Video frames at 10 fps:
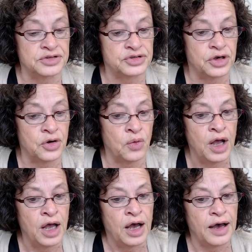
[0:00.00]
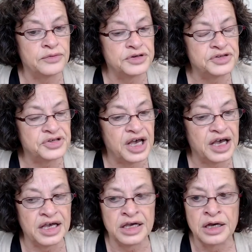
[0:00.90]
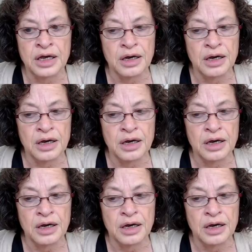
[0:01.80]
So I would say